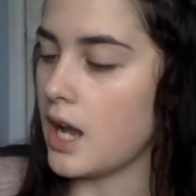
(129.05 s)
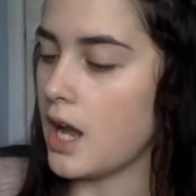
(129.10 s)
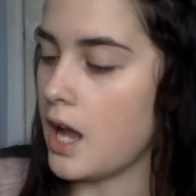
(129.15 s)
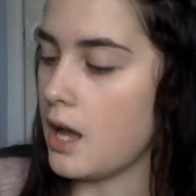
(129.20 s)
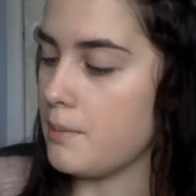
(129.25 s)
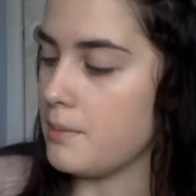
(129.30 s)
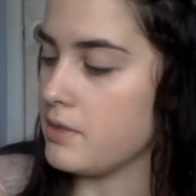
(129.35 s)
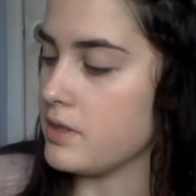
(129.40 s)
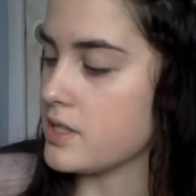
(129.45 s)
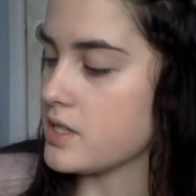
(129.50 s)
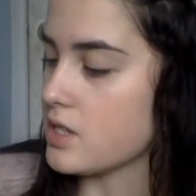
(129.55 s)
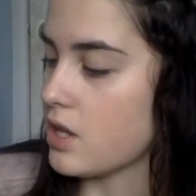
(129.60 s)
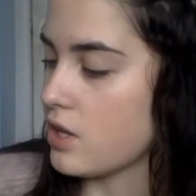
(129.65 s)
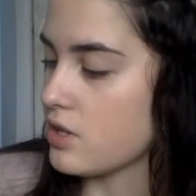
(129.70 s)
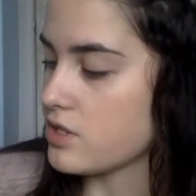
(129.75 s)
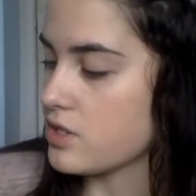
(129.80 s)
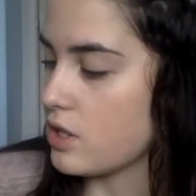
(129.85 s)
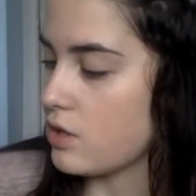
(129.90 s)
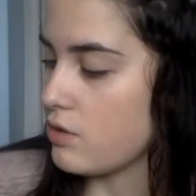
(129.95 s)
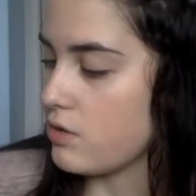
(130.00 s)
And this is
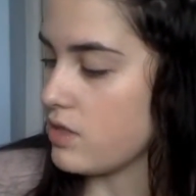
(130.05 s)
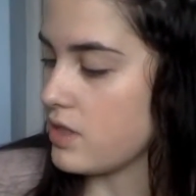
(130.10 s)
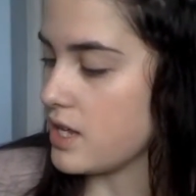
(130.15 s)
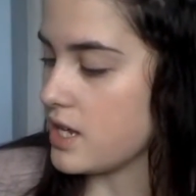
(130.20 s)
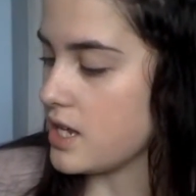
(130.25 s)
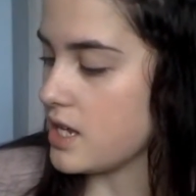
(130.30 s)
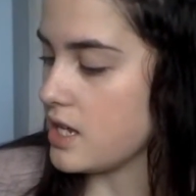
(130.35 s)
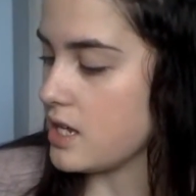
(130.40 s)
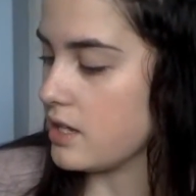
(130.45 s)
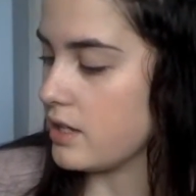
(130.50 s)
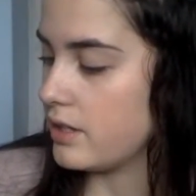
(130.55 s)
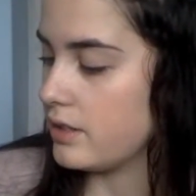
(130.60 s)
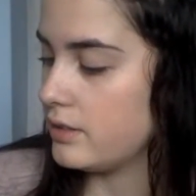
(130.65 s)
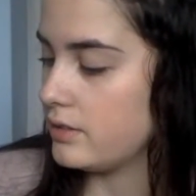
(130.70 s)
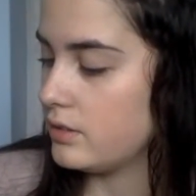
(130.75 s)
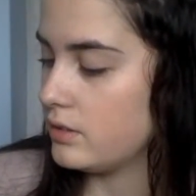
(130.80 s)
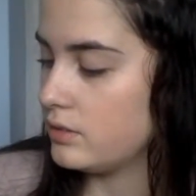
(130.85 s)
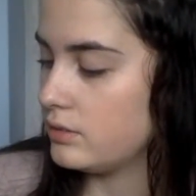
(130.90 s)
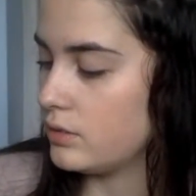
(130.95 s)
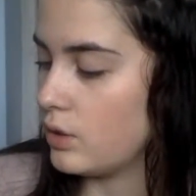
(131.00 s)
also the
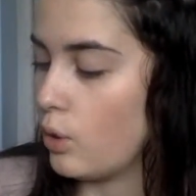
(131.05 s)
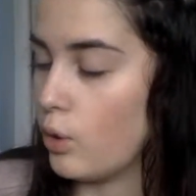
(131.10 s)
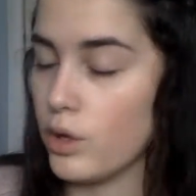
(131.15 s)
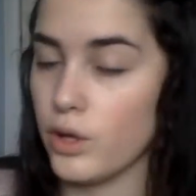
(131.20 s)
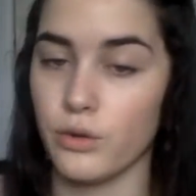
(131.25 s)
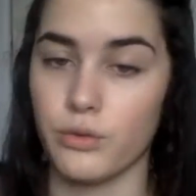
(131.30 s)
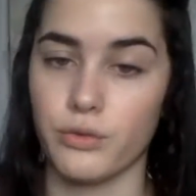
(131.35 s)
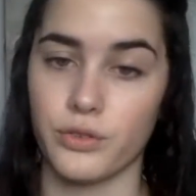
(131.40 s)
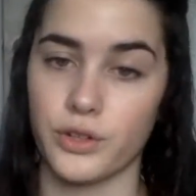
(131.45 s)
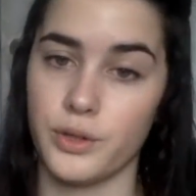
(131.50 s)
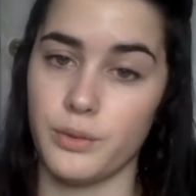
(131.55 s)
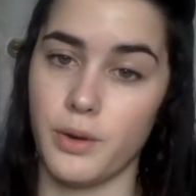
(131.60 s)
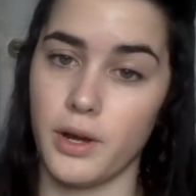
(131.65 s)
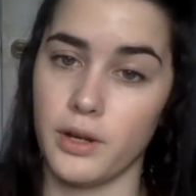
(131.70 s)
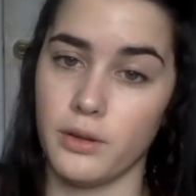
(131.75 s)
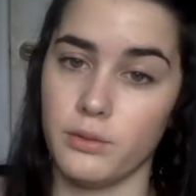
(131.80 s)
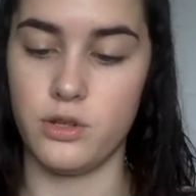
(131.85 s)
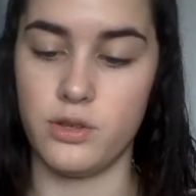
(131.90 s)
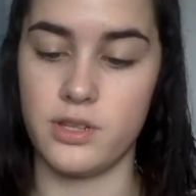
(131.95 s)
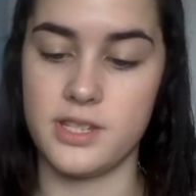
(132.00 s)
oil-free
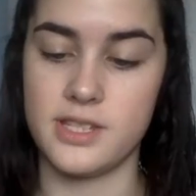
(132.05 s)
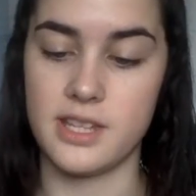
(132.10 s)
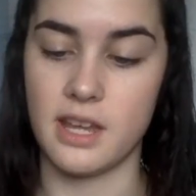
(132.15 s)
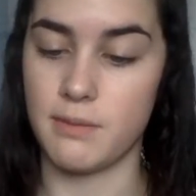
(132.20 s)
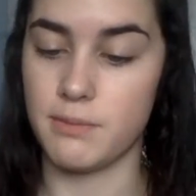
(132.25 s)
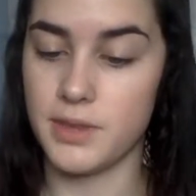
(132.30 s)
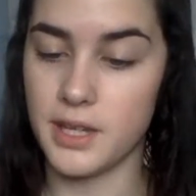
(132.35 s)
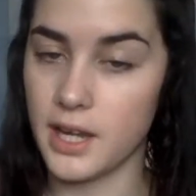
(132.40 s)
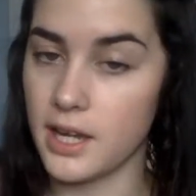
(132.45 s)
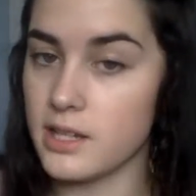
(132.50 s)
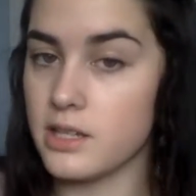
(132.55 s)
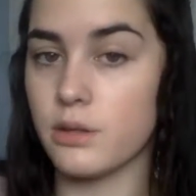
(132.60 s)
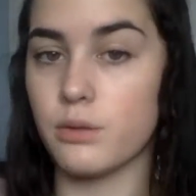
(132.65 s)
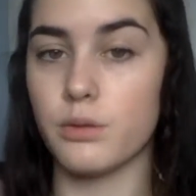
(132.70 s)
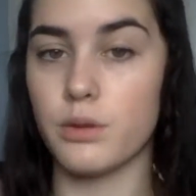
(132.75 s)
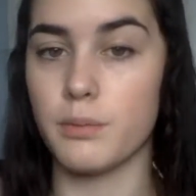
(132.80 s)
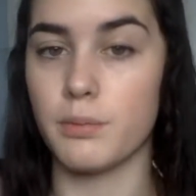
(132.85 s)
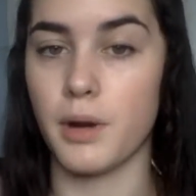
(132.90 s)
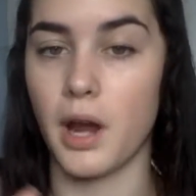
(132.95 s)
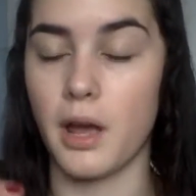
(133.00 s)
one. Do the same thing I
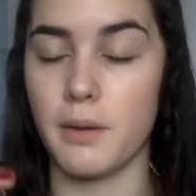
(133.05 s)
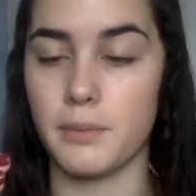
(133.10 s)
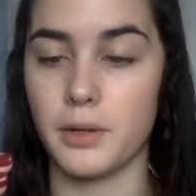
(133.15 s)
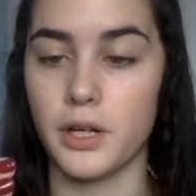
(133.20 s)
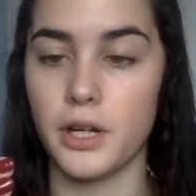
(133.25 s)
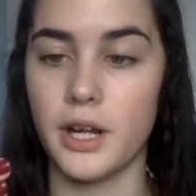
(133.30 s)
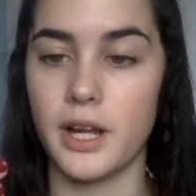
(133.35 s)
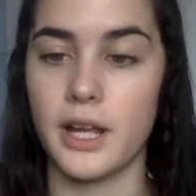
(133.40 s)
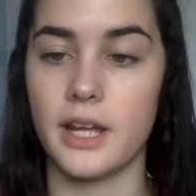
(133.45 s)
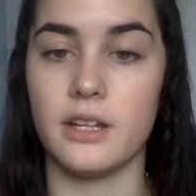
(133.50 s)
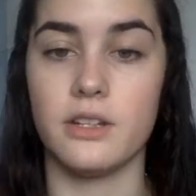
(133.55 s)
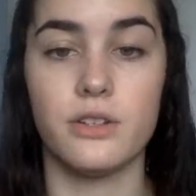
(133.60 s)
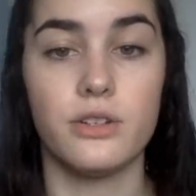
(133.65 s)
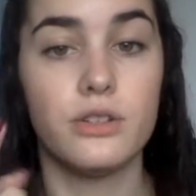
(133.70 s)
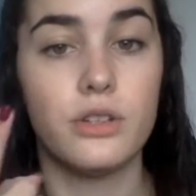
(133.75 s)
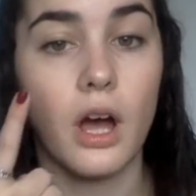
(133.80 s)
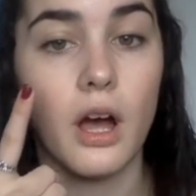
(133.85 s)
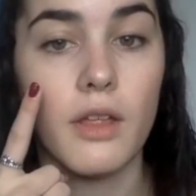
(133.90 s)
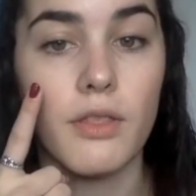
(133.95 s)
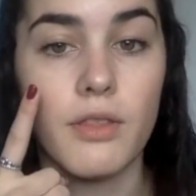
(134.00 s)
did with the primer and
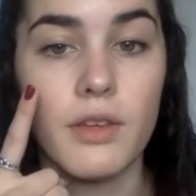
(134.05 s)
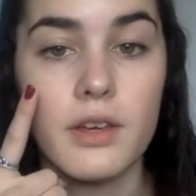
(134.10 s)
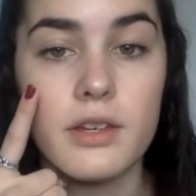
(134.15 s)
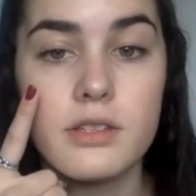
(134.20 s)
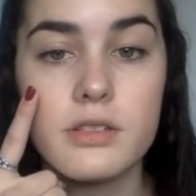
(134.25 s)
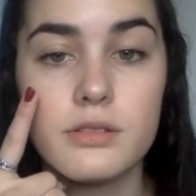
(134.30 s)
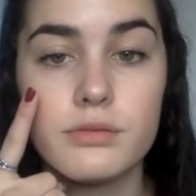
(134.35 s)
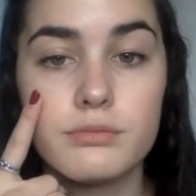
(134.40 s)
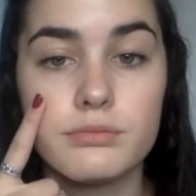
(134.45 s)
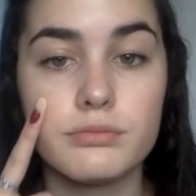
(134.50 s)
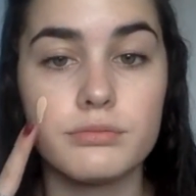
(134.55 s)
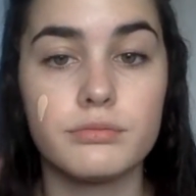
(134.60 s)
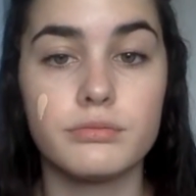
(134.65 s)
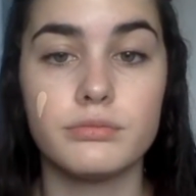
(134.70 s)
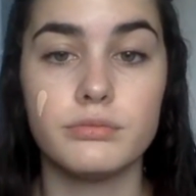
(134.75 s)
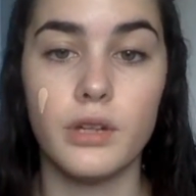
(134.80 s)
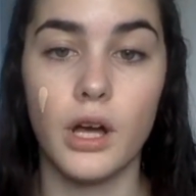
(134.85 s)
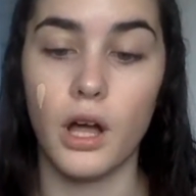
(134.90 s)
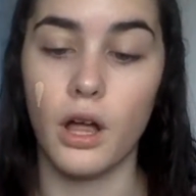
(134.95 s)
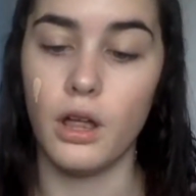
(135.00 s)
just dot this
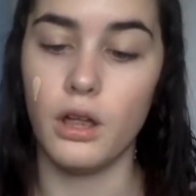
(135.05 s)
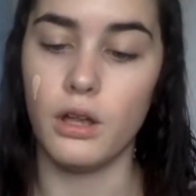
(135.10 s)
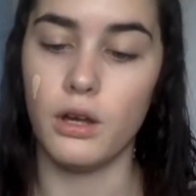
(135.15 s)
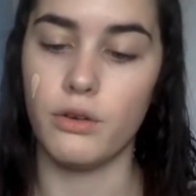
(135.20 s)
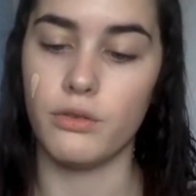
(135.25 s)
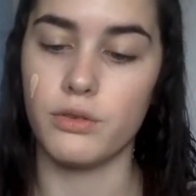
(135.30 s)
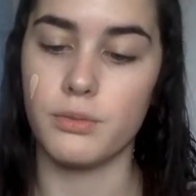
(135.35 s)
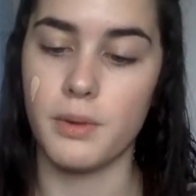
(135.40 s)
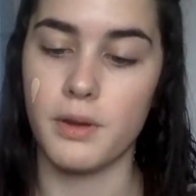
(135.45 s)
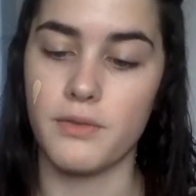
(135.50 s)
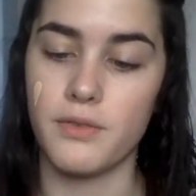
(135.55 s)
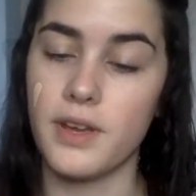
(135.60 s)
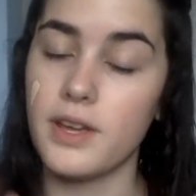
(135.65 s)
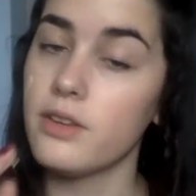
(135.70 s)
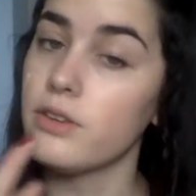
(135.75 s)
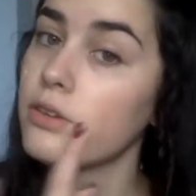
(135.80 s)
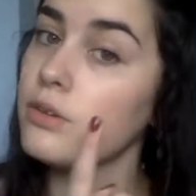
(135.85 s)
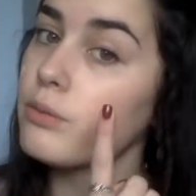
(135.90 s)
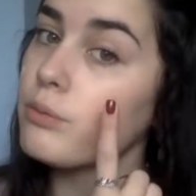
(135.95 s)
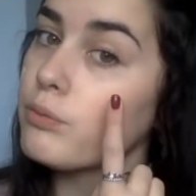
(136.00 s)
all over my
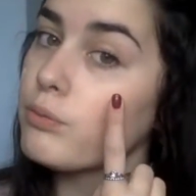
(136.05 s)
face.